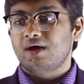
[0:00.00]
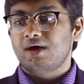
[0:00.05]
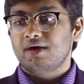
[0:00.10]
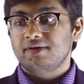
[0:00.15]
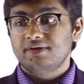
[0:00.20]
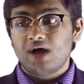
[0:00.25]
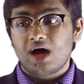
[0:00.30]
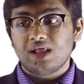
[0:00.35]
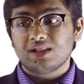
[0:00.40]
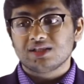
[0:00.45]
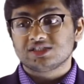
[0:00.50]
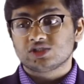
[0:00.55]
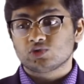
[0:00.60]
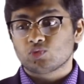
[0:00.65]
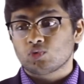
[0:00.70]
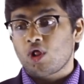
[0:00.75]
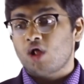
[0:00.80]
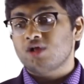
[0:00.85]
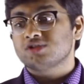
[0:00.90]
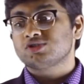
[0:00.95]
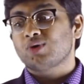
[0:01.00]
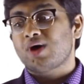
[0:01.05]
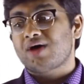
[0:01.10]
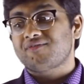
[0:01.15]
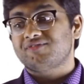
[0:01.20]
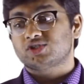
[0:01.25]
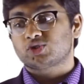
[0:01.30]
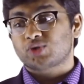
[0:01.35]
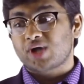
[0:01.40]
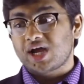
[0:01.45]
NALIS will also have
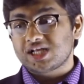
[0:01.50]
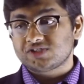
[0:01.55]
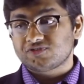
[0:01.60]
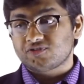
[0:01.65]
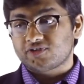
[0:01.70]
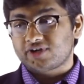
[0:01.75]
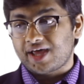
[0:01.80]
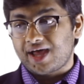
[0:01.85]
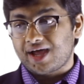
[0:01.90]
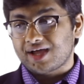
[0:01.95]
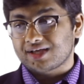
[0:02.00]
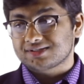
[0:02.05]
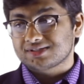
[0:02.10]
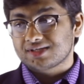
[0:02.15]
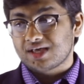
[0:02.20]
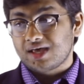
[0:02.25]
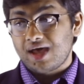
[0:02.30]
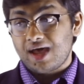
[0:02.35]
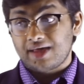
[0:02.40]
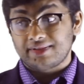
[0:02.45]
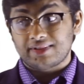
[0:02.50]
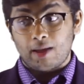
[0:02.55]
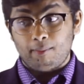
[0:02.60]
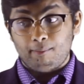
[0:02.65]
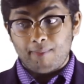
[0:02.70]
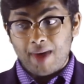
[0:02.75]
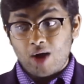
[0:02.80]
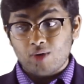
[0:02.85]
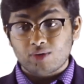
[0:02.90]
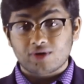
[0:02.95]
a transfer tax, and the
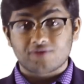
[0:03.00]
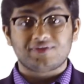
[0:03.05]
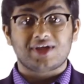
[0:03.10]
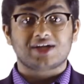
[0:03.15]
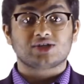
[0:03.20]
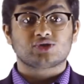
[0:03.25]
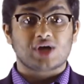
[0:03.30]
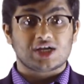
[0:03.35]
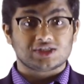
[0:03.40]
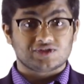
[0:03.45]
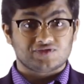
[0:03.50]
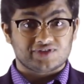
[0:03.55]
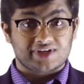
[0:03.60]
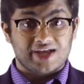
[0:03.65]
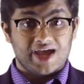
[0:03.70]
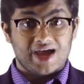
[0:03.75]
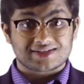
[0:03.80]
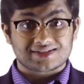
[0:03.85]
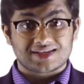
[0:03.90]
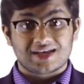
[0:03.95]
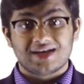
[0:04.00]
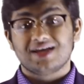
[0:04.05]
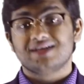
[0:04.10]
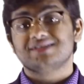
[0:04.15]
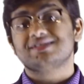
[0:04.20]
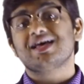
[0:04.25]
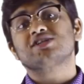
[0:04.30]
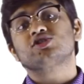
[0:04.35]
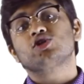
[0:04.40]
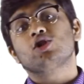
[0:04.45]
amount of that transfer tax
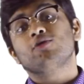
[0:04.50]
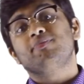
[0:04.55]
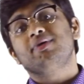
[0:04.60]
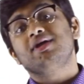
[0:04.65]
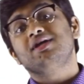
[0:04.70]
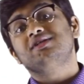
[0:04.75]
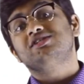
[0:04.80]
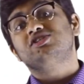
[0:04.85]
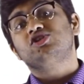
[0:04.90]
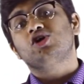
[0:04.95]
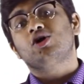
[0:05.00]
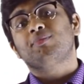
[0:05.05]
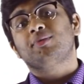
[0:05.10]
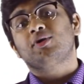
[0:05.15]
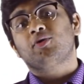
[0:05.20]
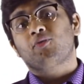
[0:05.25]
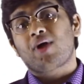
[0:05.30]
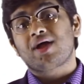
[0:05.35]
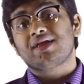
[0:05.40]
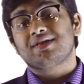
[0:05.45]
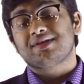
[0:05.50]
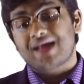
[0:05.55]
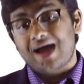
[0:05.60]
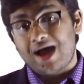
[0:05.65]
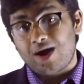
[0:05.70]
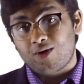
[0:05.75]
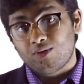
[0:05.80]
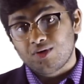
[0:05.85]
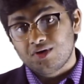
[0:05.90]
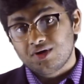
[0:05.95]
is actually being determined right
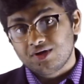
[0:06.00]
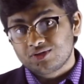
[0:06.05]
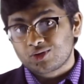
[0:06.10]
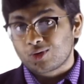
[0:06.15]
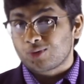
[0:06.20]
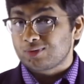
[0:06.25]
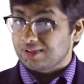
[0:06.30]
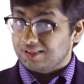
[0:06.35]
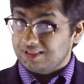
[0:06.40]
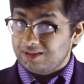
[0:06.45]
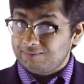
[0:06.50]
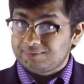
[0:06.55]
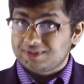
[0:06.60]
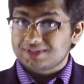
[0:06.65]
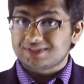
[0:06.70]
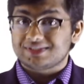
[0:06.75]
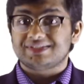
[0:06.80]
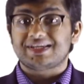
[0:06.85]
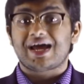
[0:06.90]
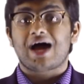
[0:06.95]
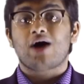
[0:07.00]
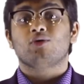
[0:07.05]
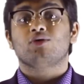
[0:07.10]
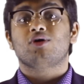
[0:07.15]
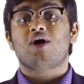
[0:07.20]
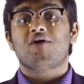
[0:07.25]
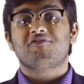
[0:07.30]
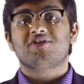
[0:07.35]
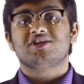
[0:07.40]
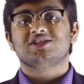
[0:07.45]
now through the Liptis DAO
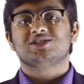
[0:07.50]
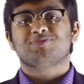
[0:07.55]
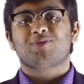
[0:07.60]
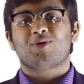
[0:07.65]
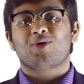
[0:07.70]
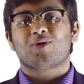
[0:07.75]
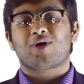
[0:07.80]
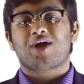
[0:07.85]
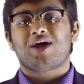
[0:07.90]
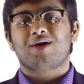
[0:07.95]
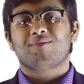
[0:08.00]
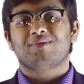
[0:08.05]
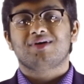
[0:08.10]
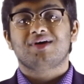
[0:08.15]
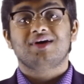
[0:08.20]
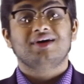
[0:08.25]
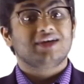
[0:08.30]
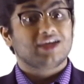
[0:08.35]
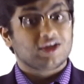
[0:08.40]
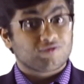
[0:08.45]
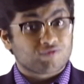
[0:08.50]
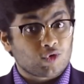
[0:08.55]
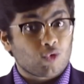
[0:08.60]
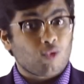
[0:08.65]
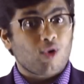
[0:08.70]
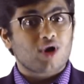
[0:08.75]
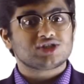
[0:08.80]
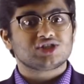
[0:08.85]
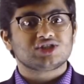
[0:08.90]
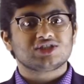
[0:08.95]
governance program. If you're
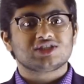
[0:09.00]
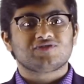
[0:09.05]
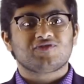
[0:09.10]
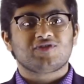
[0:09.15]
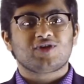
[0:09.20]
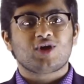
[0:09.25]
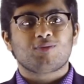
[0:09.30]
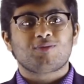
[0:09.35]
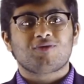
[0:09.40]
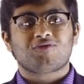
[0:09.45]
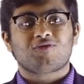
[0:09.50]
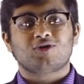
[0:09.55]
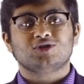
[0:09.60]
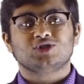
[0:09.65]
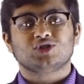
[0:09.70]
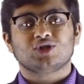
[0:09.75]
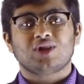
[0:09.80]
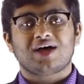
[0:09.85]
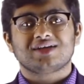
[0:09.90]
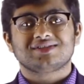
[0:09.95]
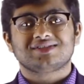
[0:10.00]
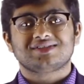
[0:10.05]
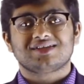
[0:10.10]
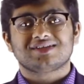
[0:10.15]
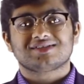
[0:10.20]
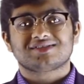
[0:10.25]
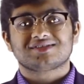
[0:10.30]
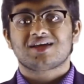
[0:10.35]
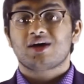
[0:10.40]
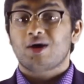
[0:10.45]
watching this video before July
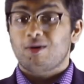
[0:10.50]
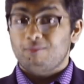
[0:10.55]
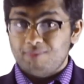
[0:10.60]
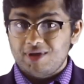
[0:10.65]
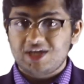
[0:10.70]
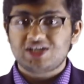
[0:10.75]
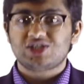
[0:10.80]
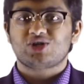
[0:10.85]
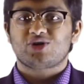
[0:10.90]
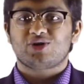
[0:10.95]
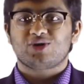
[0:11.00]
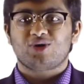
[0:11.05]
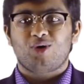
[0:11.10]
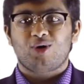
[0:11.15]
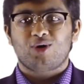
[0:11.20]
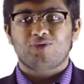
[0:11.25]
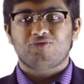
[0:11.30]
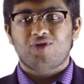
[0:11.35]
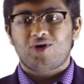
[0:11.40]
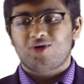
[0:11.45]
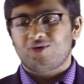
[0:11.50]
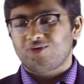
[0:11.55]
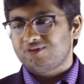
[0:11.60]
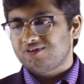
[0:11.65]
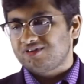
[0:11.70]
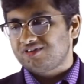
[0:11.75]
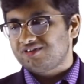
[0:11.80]
6th, make sure to go and vote.